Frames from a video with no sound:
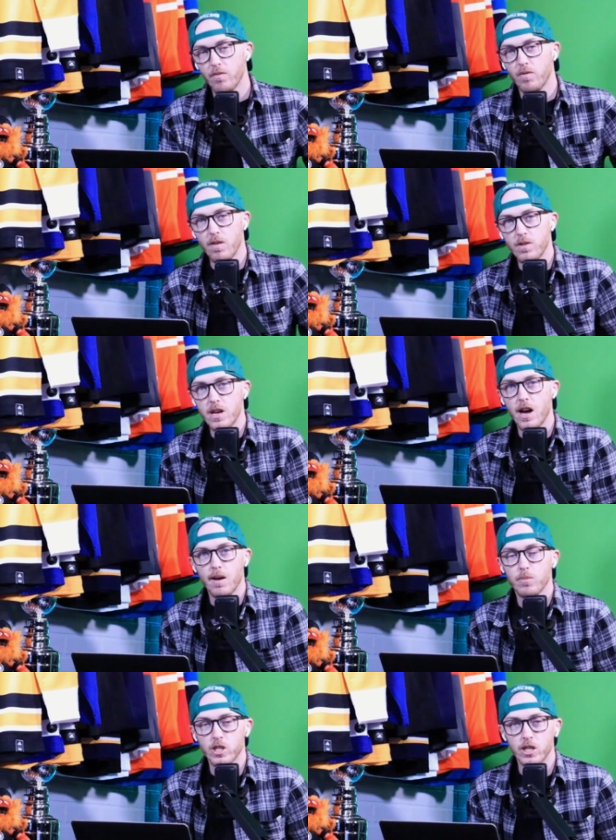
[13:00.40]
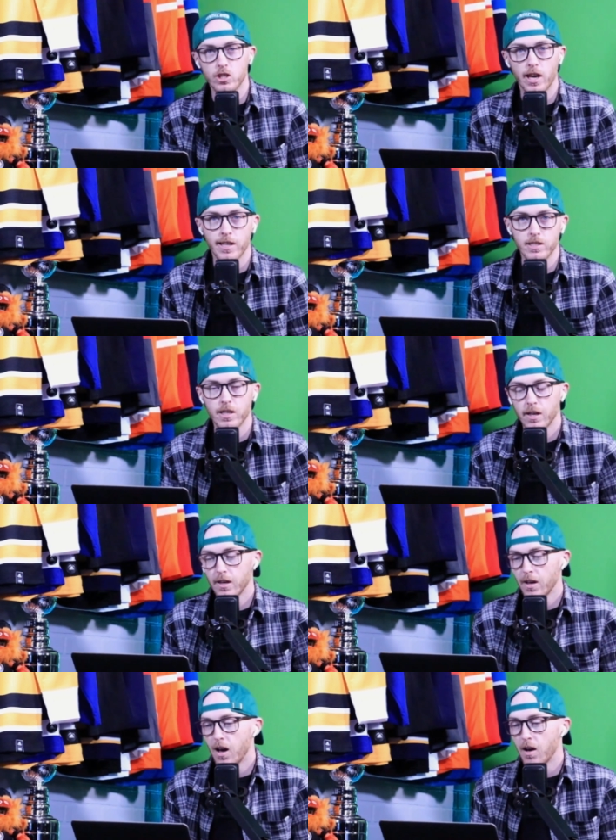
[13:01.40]
59% chance
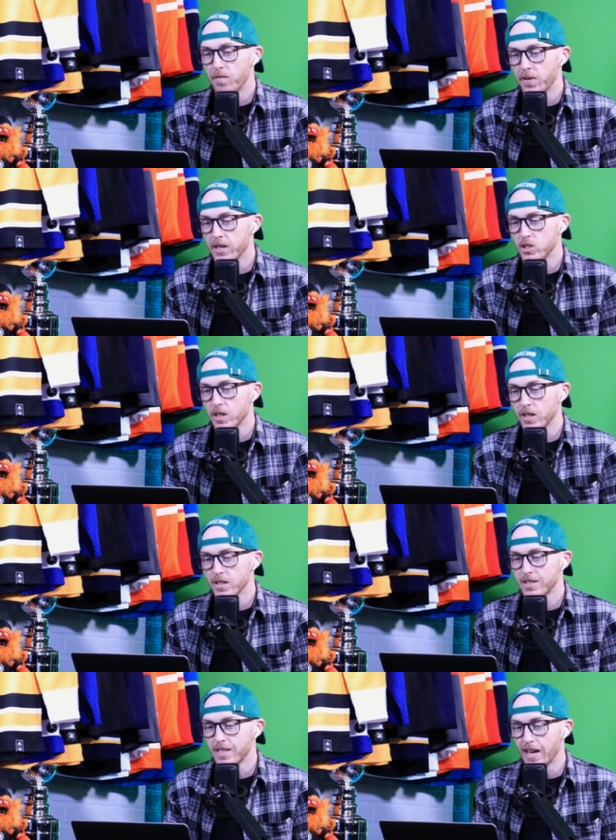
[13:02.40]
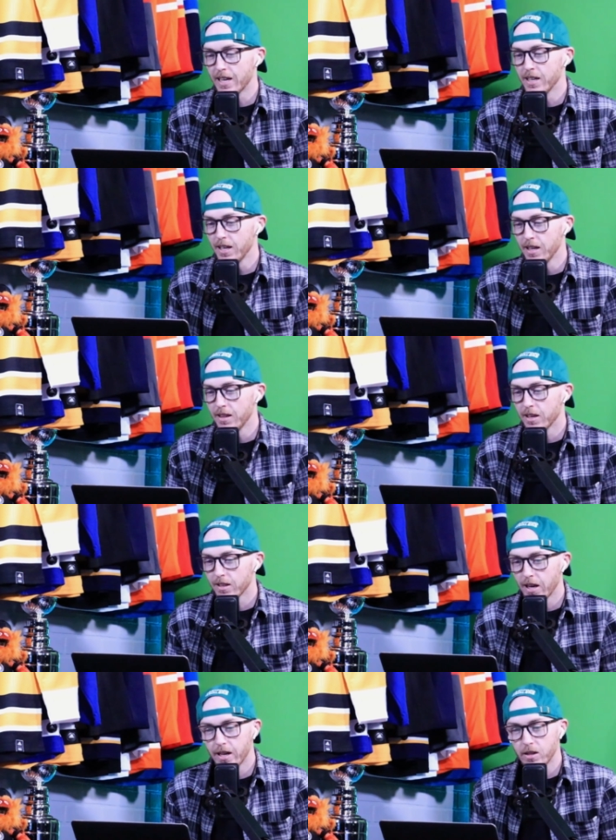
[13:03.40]
of finishing second in the
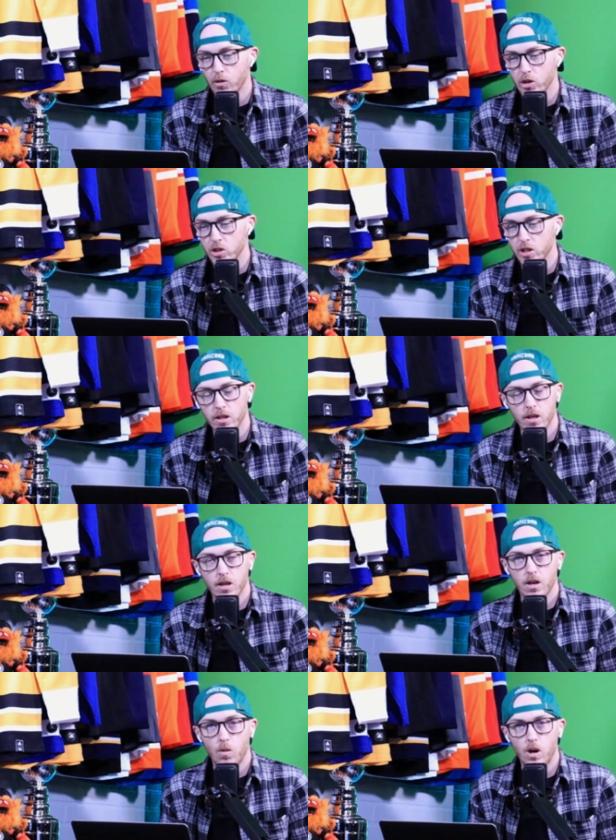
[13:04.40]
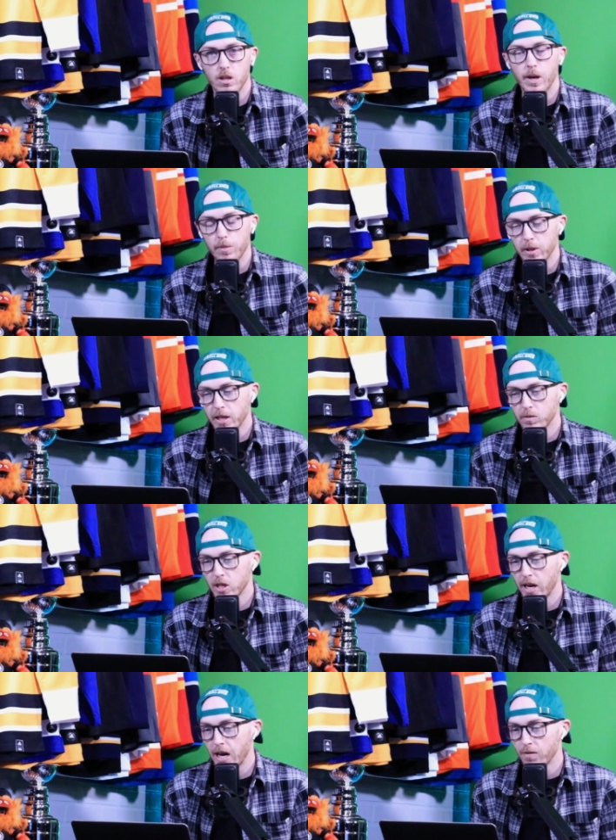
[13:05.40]
Atlantic Division, while the Maple Leafs
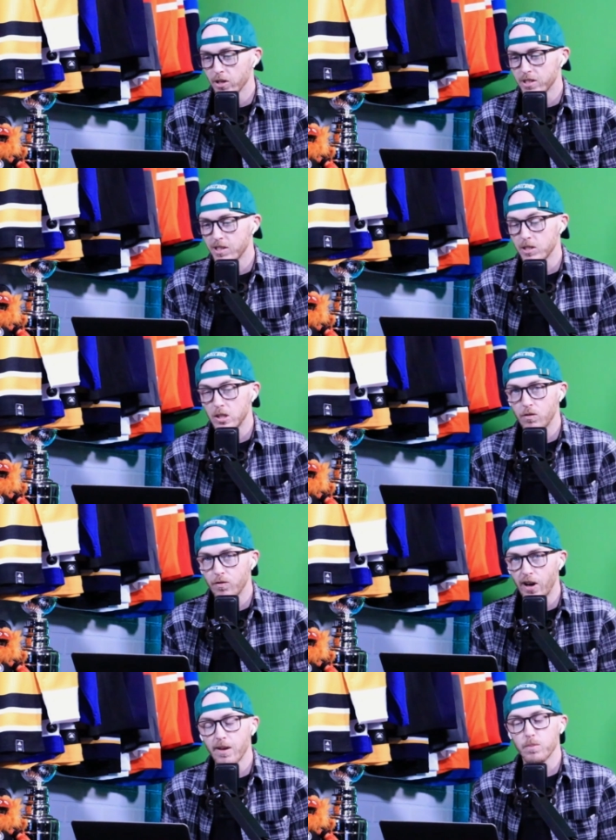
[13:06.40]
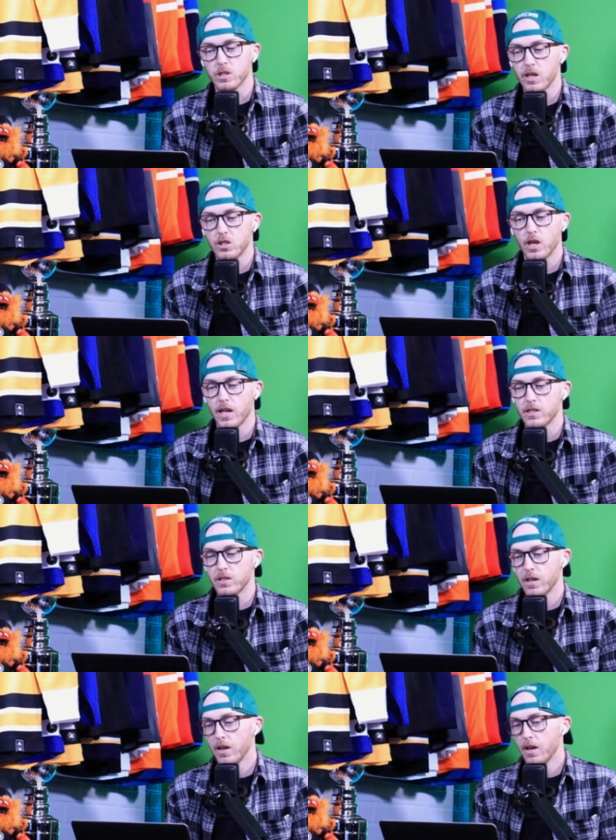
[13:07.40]
have a 65% chance
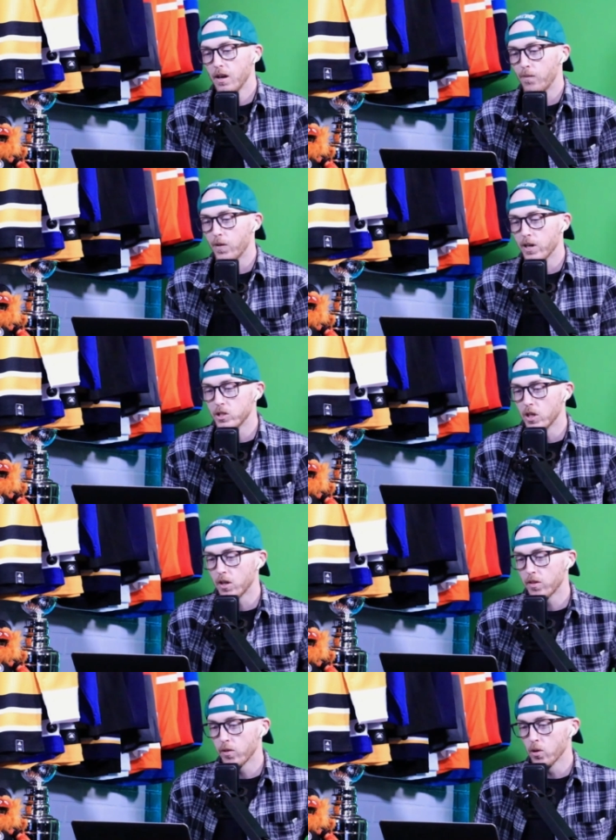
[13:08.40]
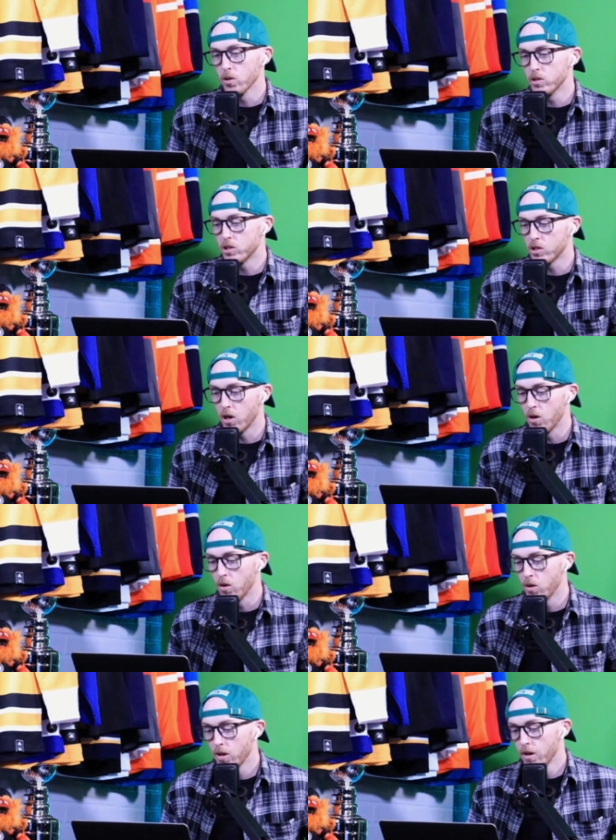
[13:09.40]
of finishing third.
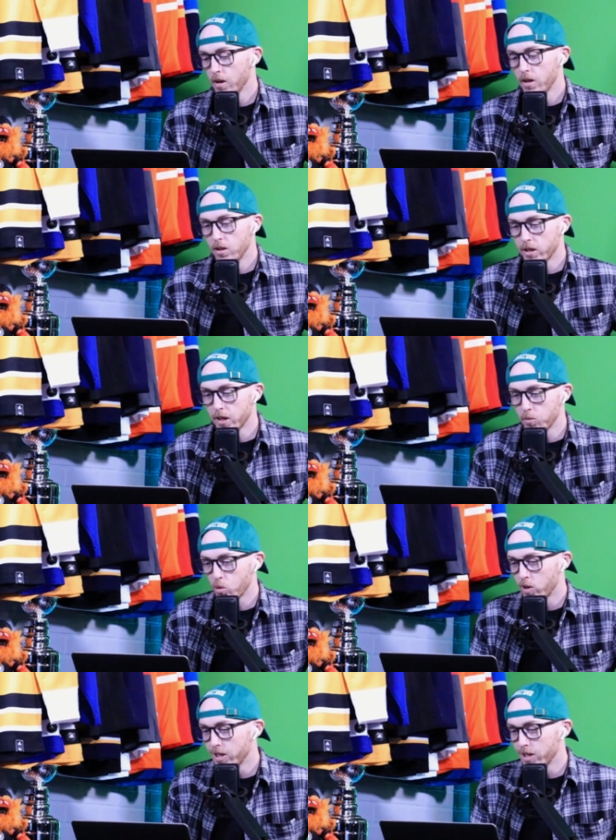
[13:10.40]
So looking pretty